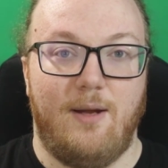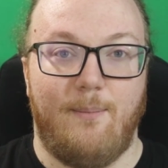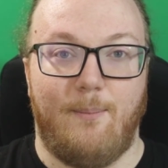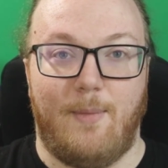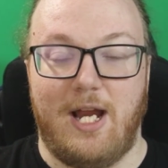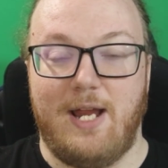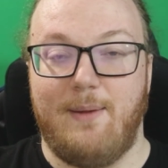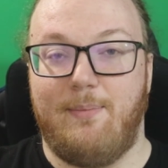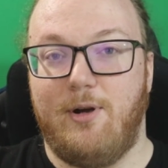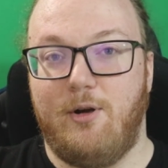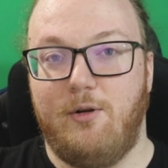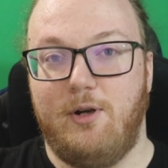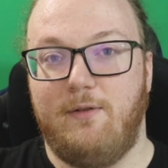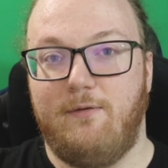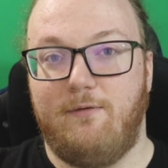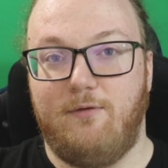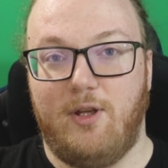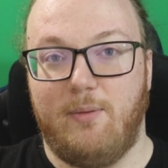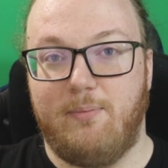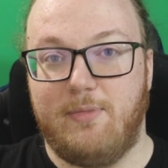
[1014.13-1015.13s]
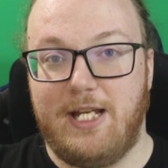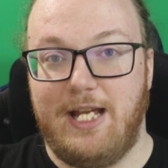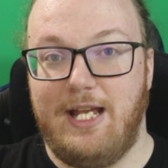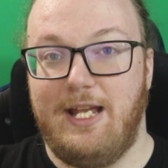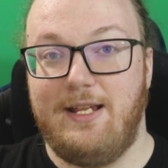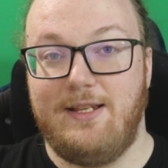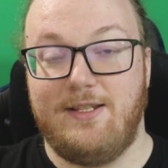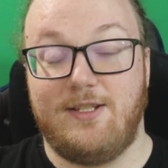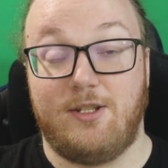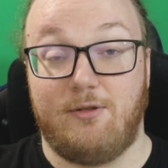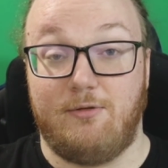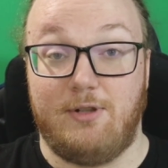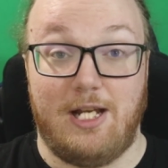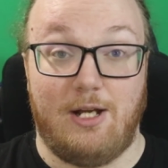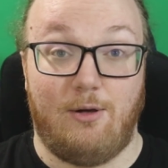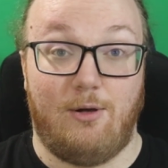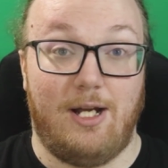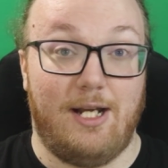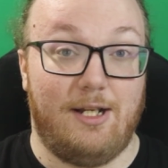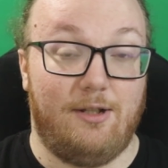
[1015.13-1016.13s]
my opponent flipped heads, so
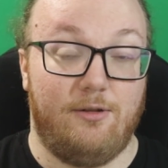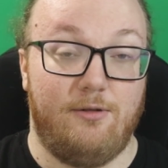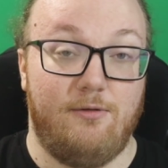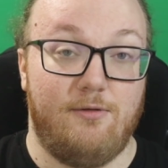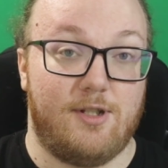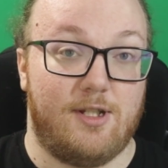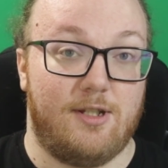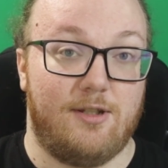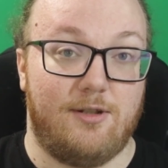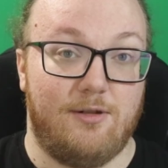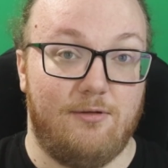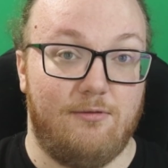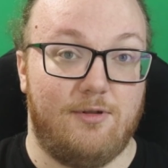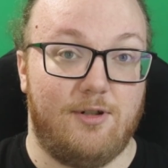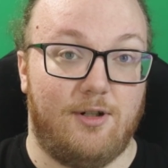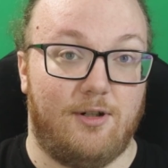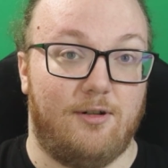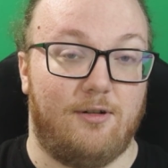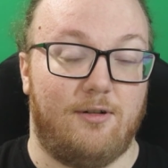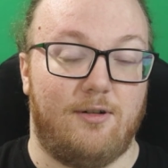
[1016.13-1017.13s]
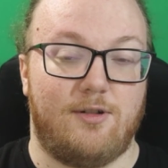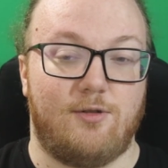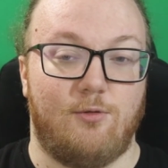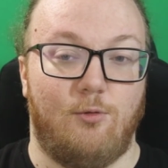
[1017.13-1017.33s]
now I lose in 2 turns,